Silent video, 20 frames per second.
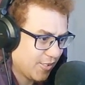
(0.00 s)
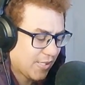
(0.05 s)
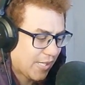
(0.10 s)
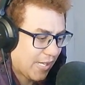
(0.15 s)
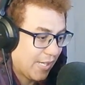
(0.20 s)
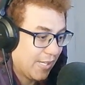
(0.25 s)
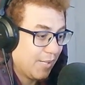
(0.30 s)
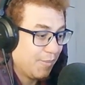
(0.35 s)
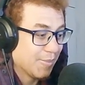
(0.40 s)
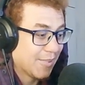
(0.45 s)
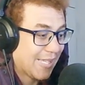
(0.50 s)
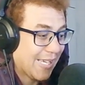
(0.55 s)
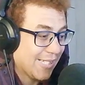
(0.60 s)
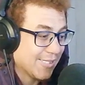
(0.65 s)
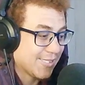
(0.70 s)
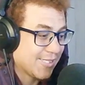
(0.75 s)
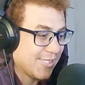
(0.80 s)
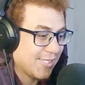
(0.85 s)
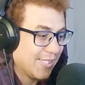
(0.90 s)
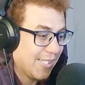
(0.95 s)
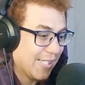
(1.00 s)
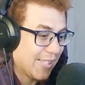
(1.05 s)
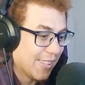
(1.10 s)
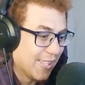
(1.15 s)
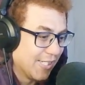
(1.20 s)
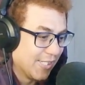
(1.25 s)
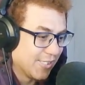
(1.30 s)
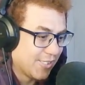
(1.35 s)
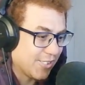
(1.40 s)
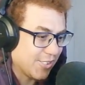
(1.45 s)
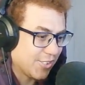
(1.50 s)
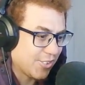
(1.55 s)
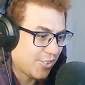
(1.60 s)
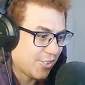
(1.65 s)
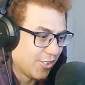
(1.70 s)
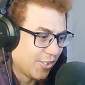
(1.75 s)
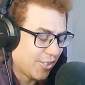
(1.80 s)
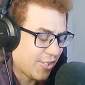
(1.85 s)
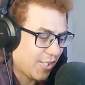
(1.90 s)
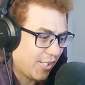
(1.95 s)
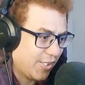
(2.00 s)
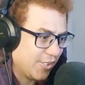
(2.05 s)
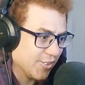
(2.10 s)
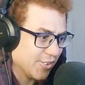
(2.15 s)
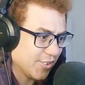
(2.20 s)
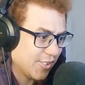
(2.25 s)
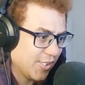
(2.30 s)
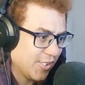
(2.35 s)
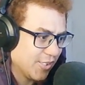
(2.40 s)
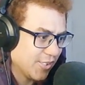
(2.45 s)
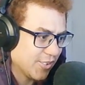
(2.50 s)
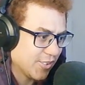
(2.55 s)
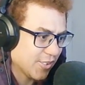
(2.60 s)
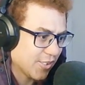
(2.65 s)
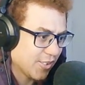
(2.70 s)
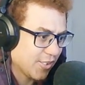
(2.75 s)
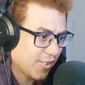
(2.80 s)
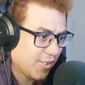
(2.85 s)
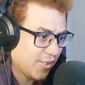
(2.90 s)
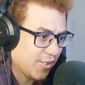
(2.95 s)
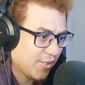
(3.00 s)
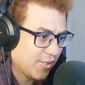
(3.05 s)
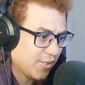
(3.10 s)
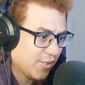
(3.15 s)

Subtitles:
And I'm guessing that this is 2,000 years ago.